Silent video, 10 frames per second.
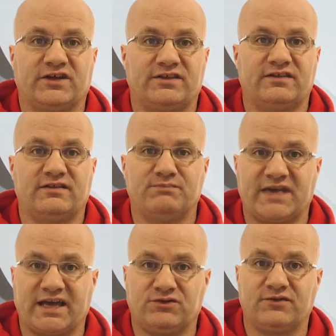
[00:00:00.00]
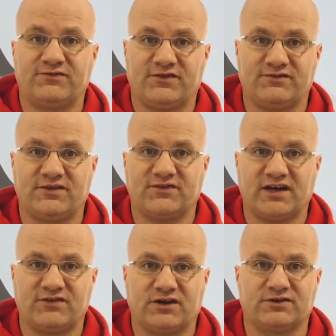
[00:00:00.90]
with manual
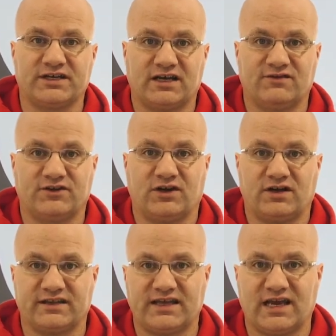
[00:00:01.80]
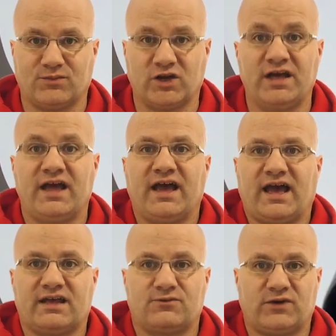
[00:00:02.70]
5500 Kelvin on the camera,
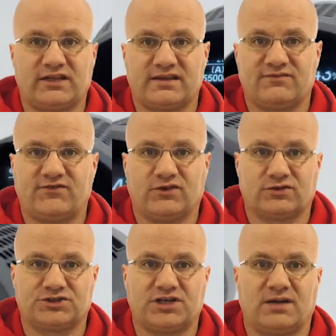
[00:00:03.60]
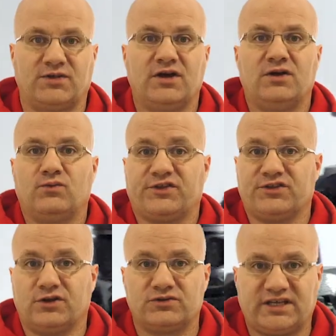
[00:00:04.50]
as well as in Photoshop with
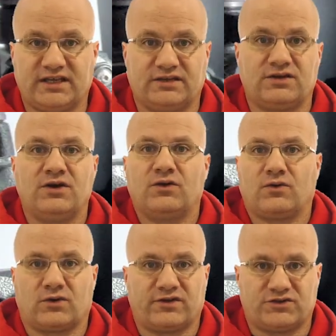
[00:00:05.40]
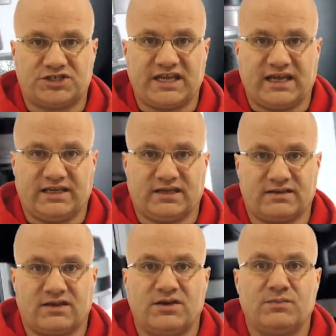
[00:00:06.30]
no tint or other
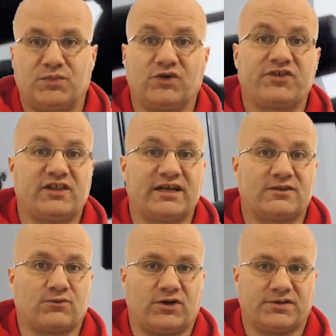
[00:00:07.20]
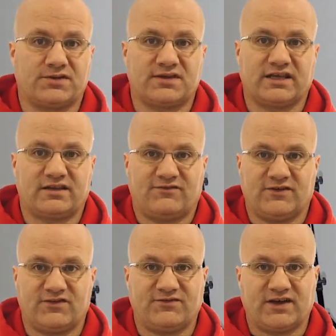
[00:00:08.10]
shenanigans. Both lights were also set to
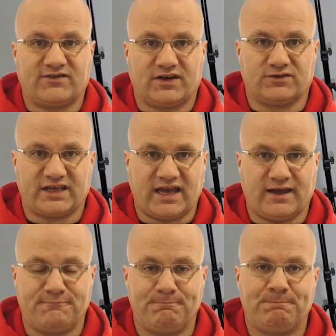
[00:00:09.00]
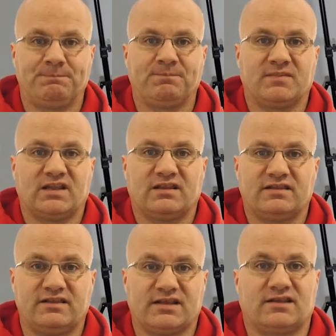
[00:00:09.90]
5500K.
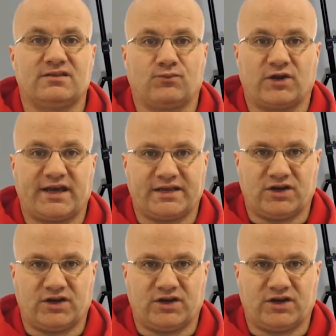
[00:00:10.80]
This is what I